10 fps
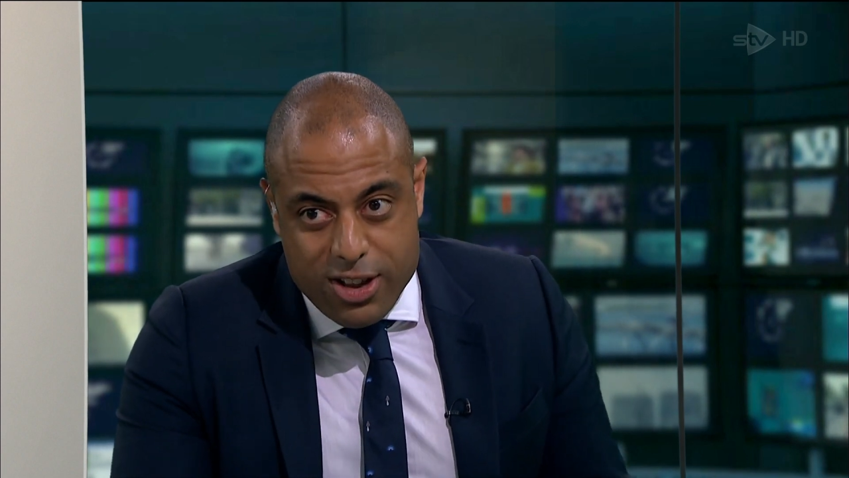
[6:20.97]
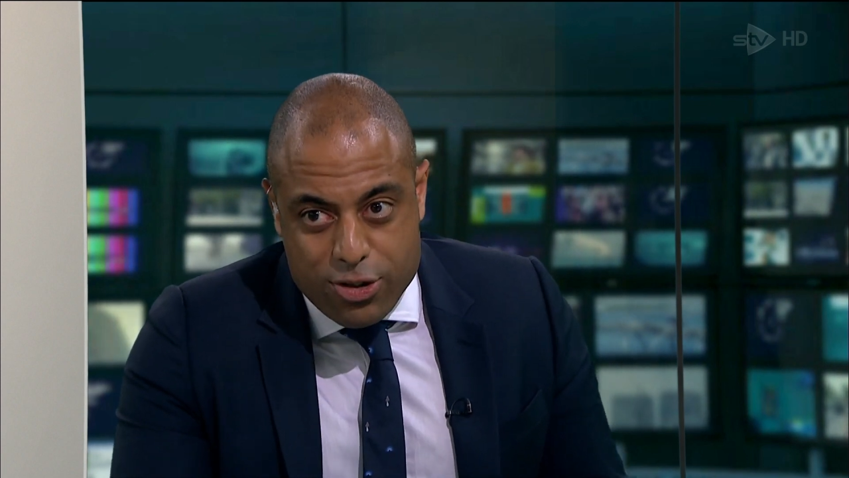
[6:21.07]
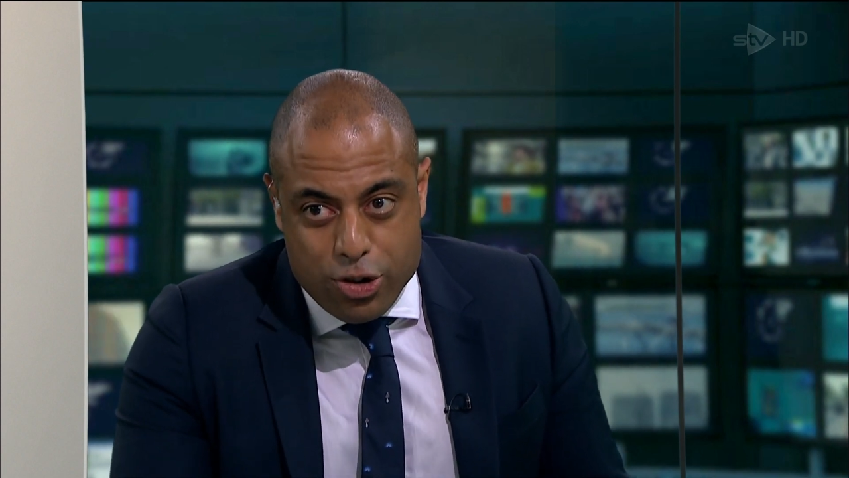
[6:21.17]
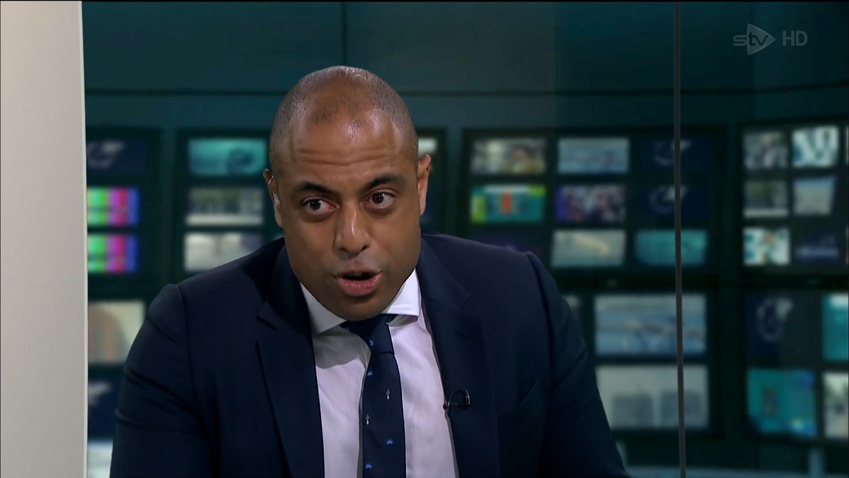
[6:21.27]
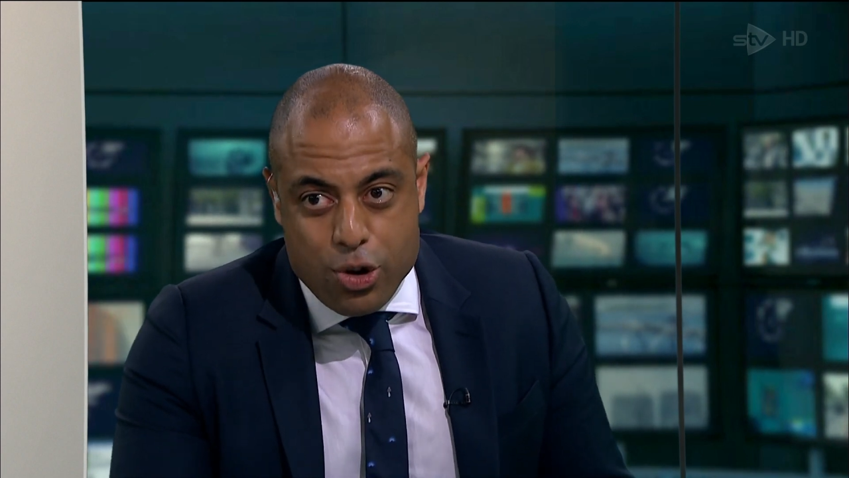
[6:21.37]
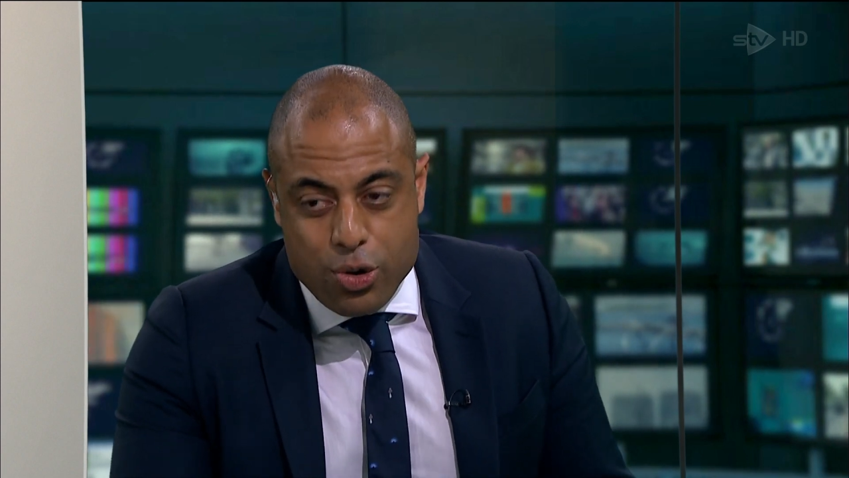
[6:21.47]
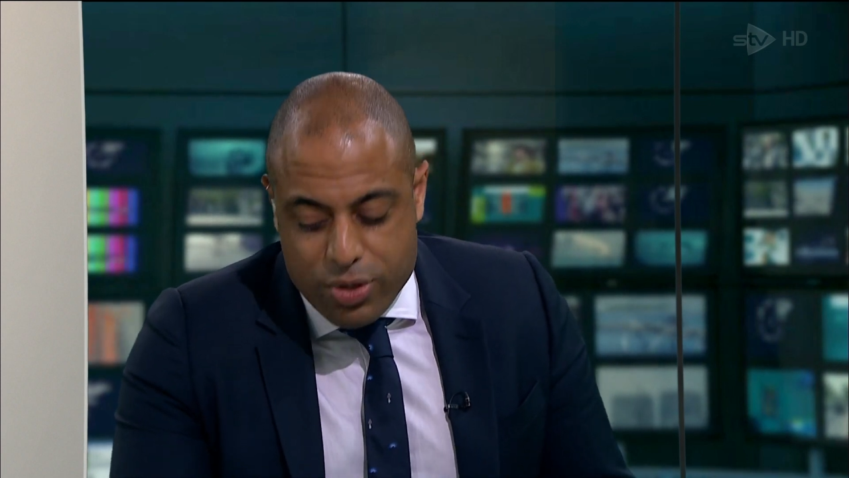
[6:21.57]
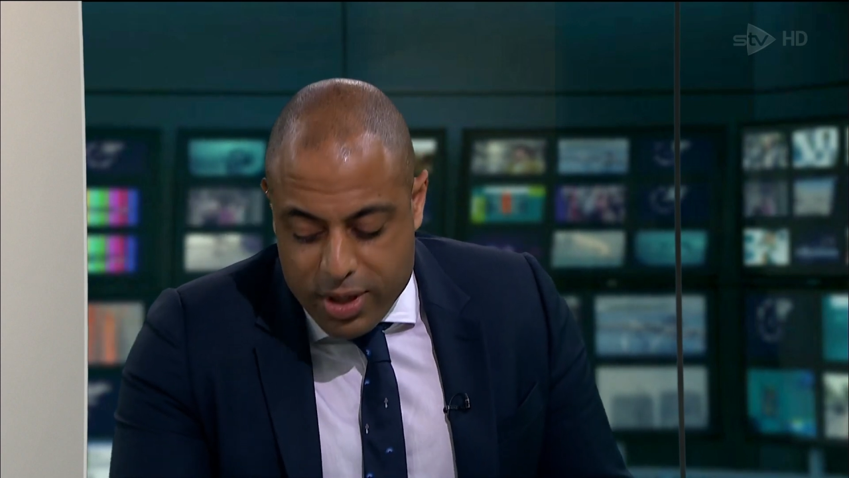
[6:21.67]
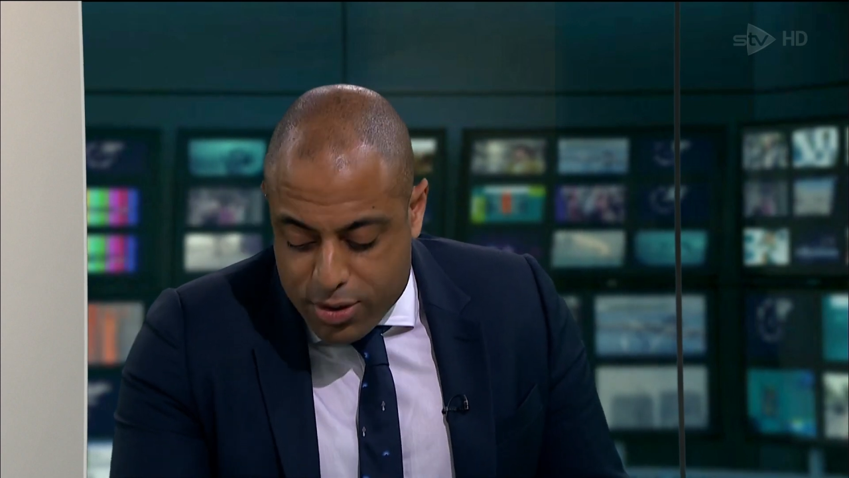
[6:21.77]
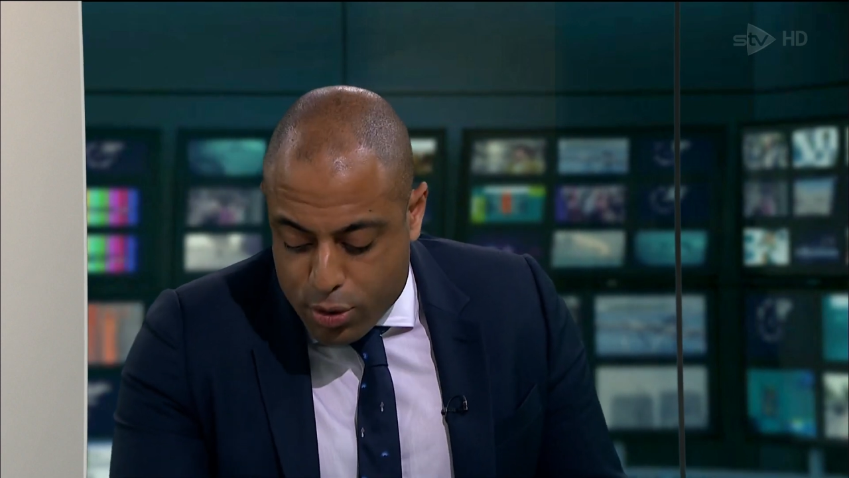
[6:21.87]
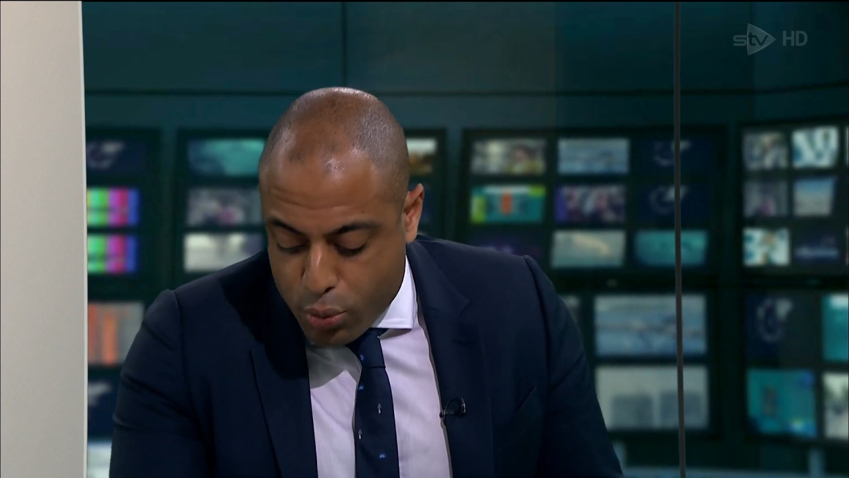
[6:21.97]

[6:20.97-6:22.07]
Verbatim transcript: issued this